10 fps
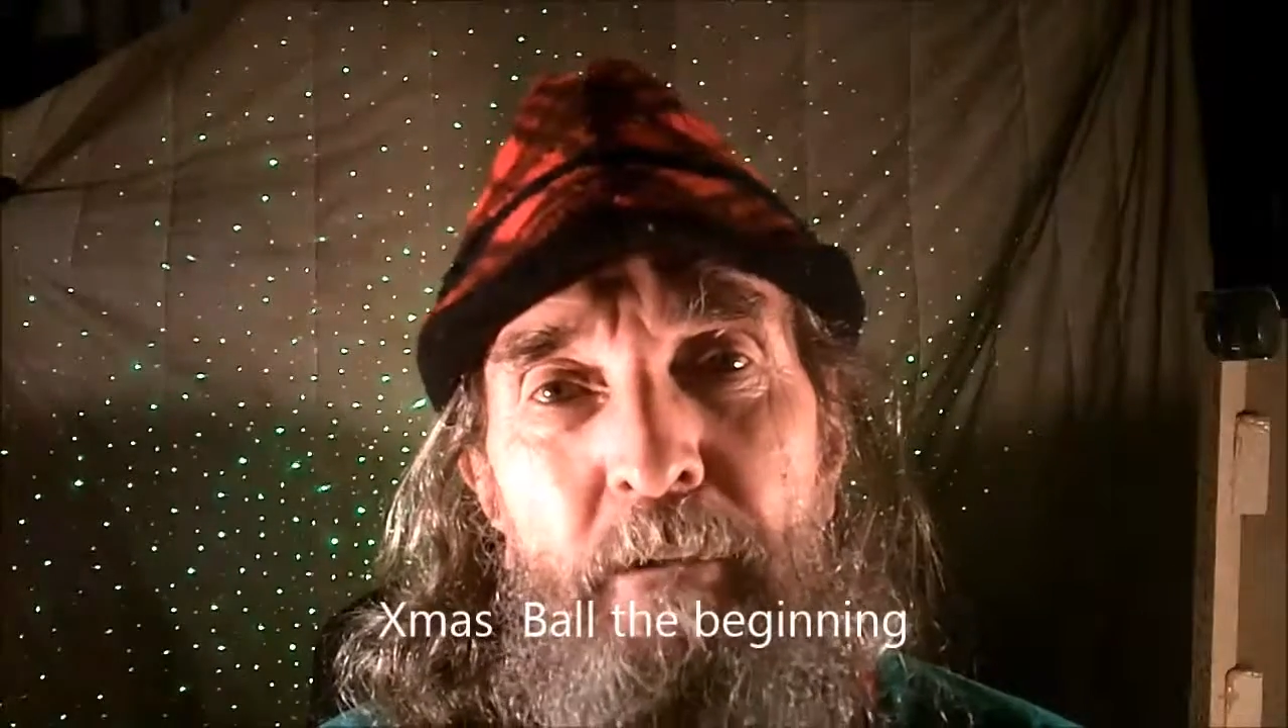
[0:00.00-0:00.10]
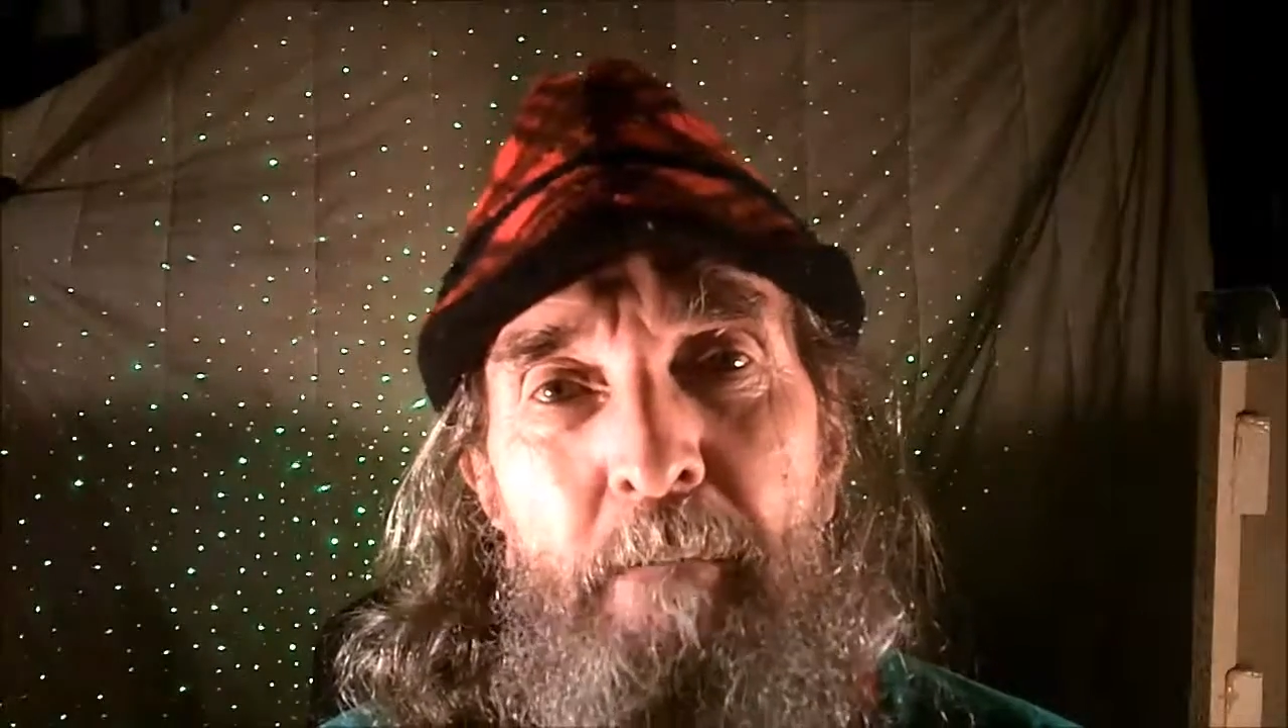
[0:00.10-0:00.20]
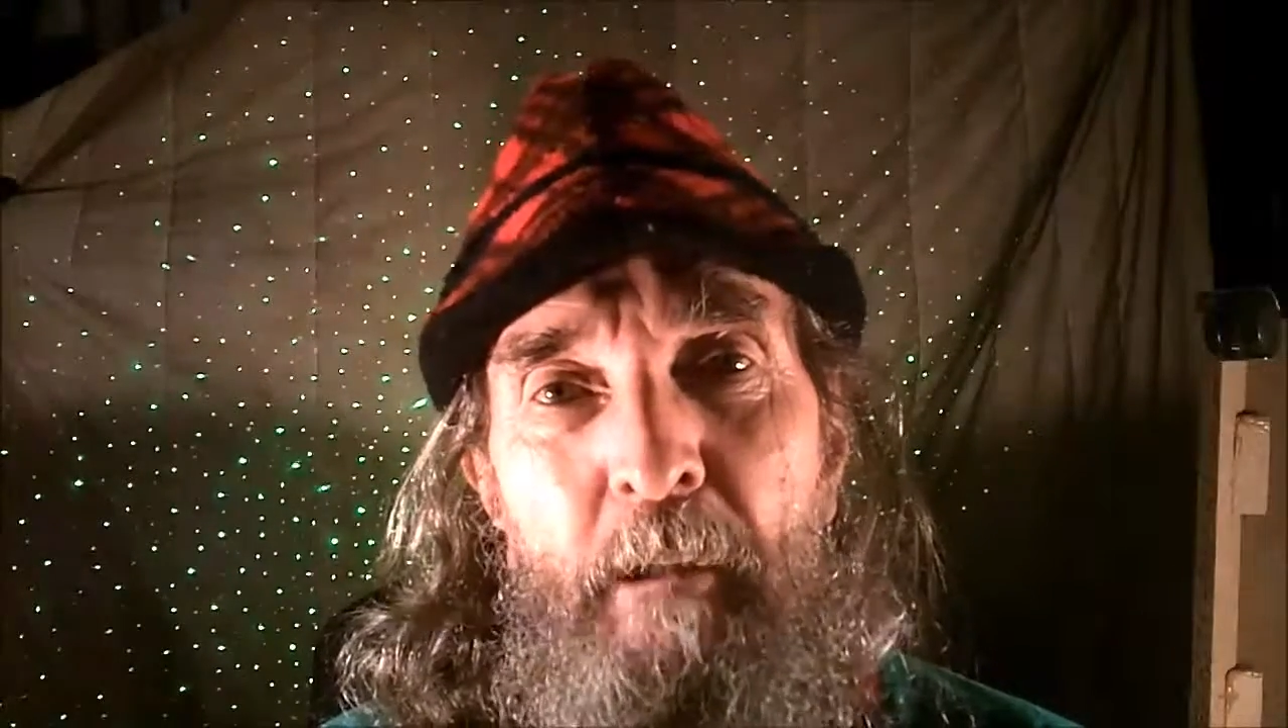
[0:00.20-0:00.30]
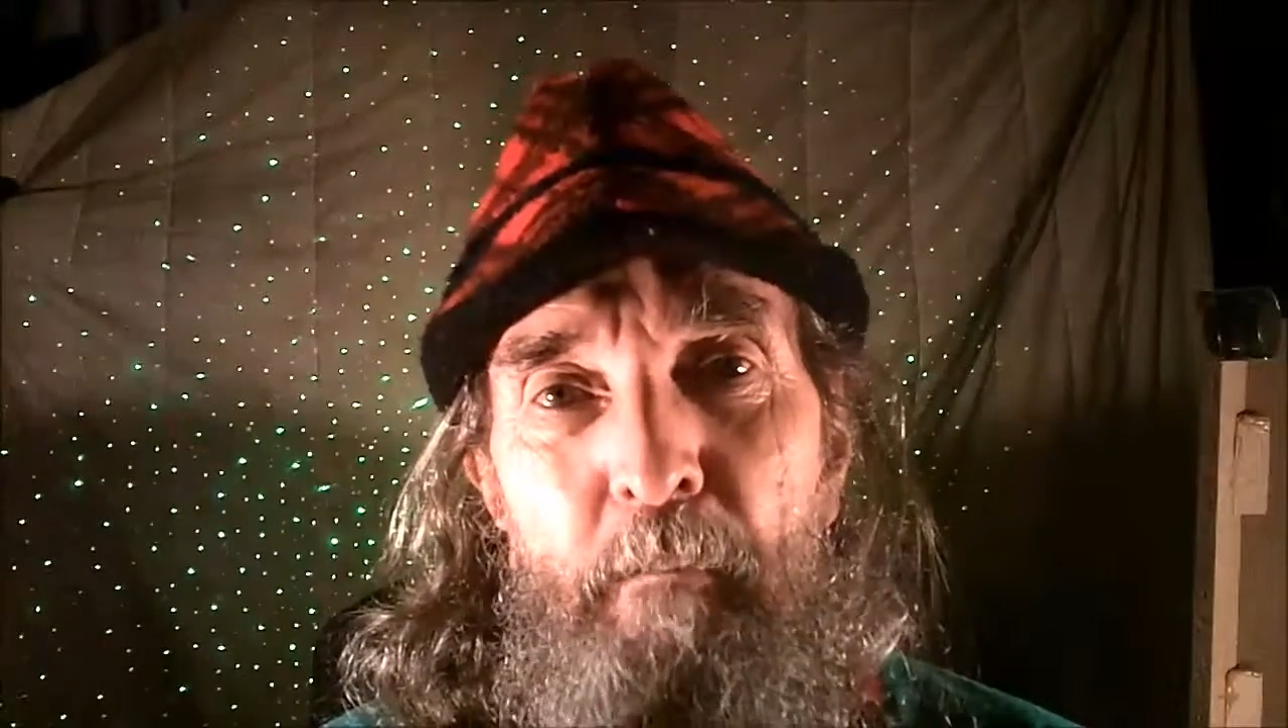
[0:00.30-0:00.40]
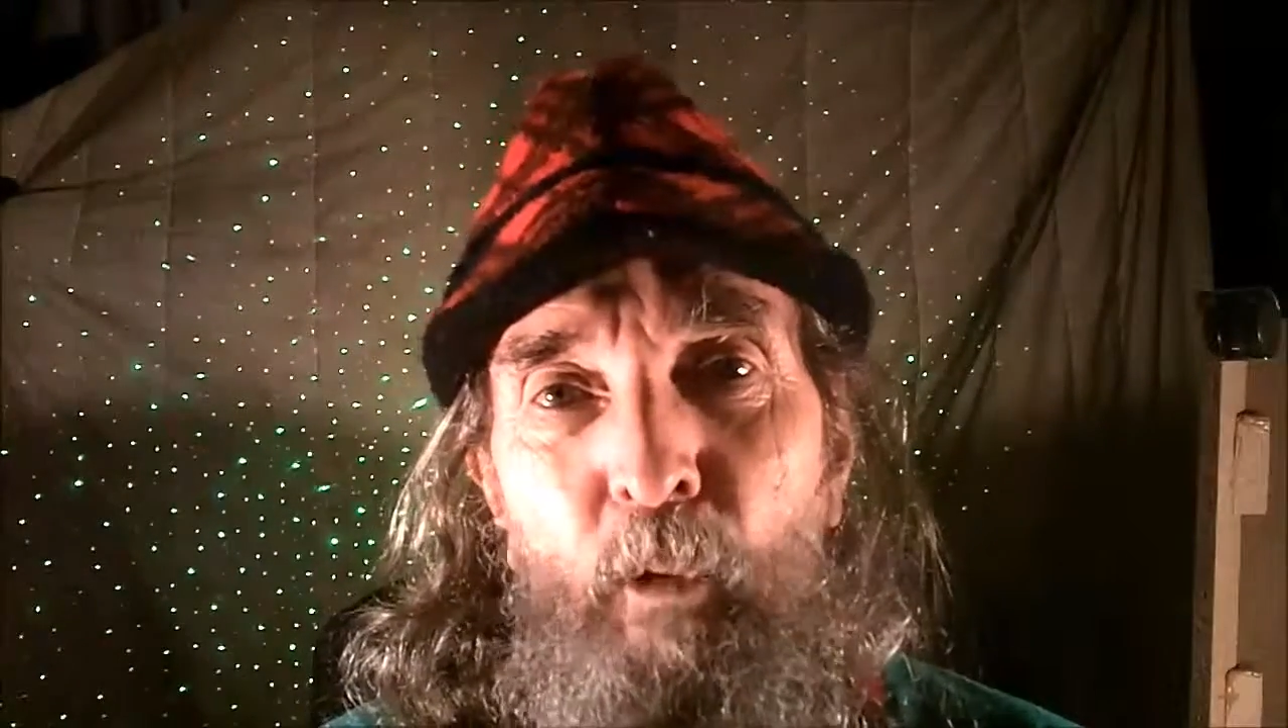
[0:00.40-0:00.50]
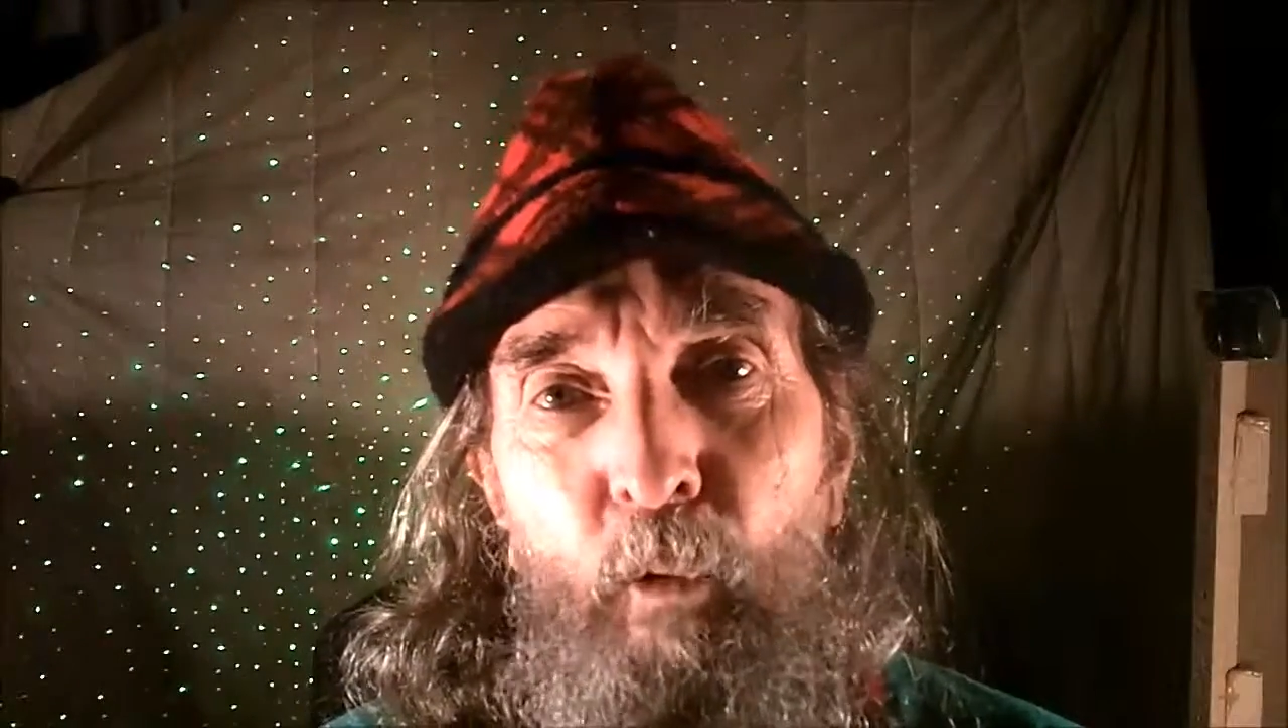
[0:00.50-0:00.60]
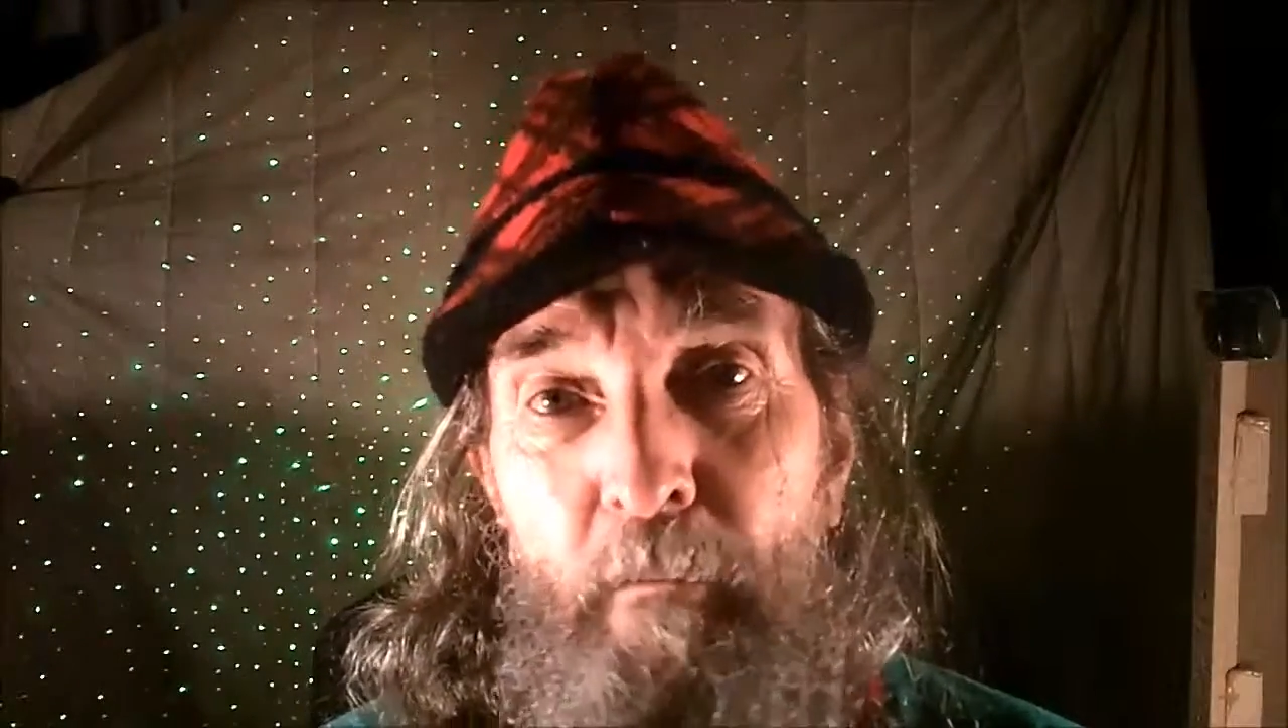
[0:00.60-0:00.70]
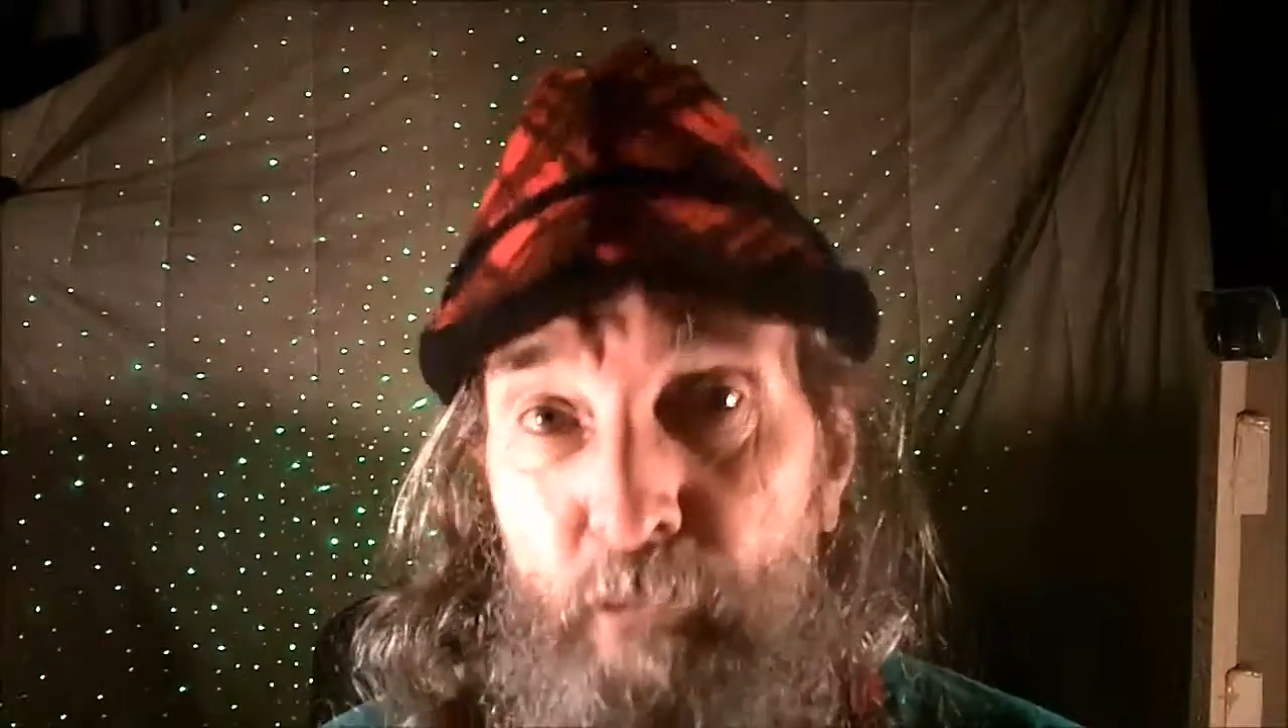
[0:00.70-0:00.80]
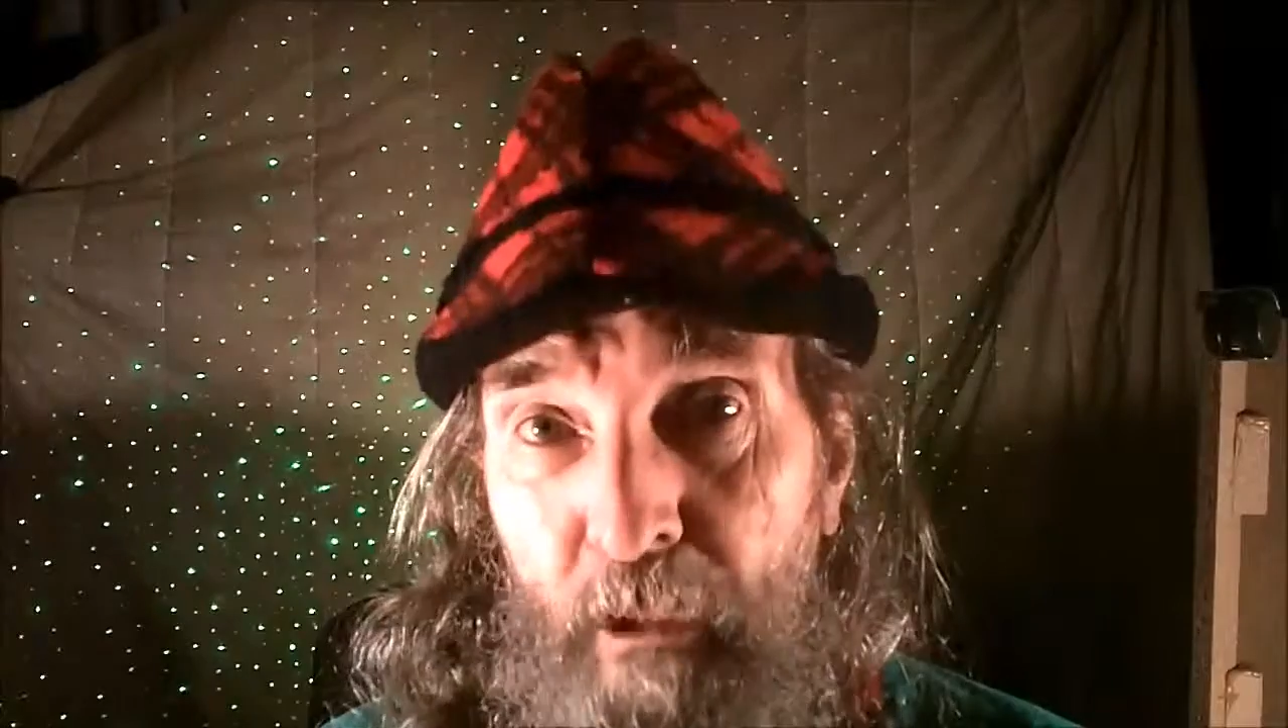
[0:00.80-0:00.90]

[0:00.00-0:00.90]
extremely poor.